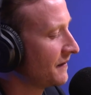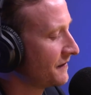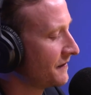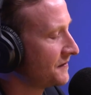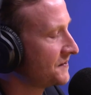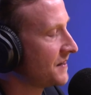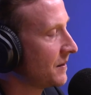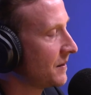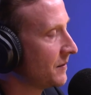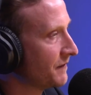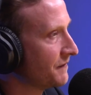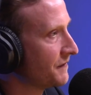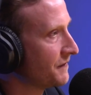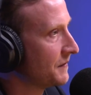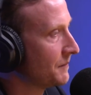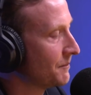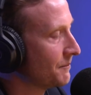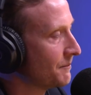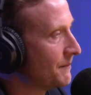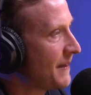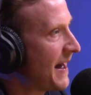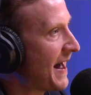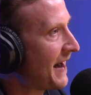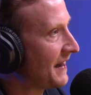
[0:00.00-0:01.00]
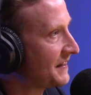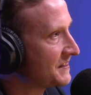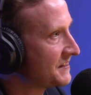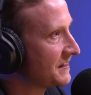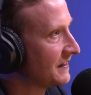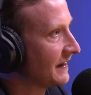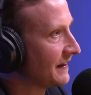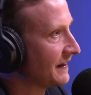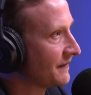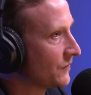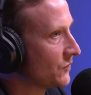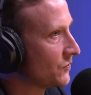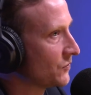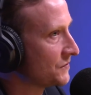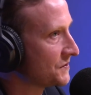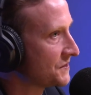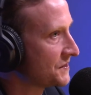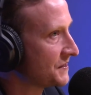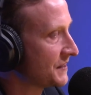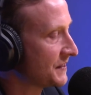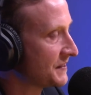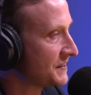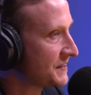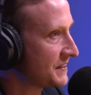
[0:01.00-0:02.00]
some of them back to
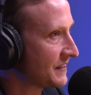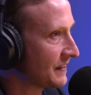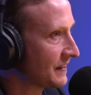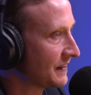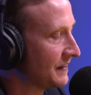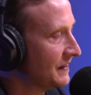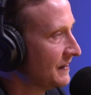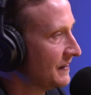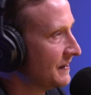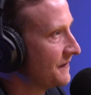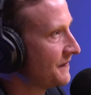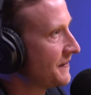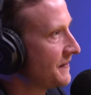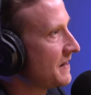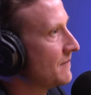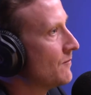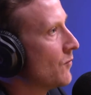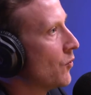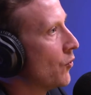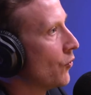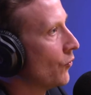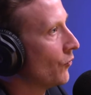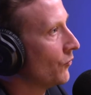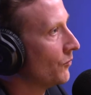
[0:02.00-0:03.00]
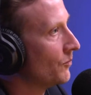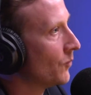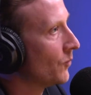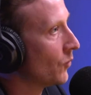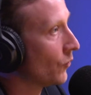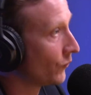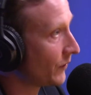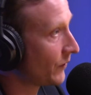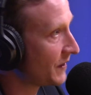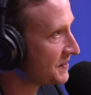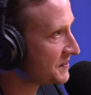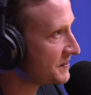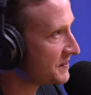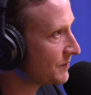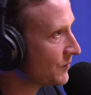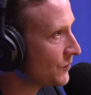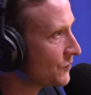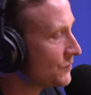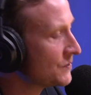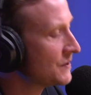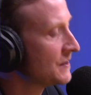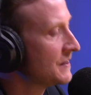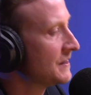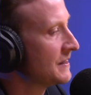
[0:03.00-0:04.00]
levels that that are more more
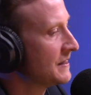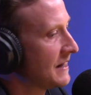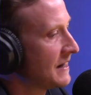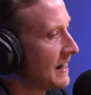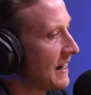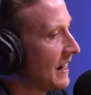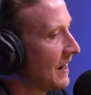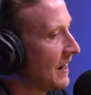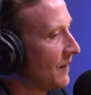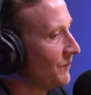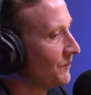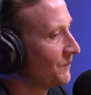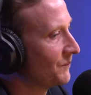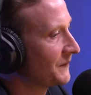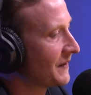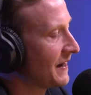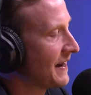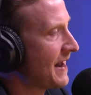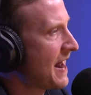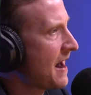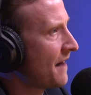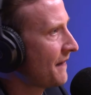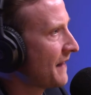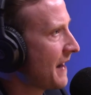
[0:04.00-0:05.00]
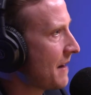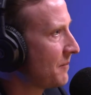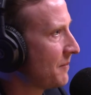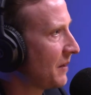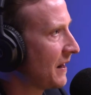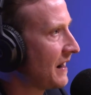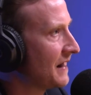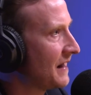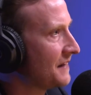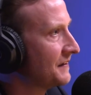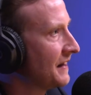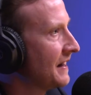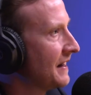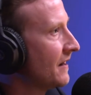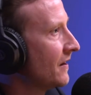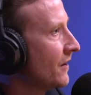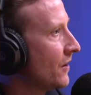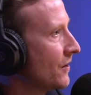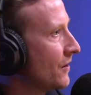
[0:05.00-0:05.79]
reasonable um, and how that plays out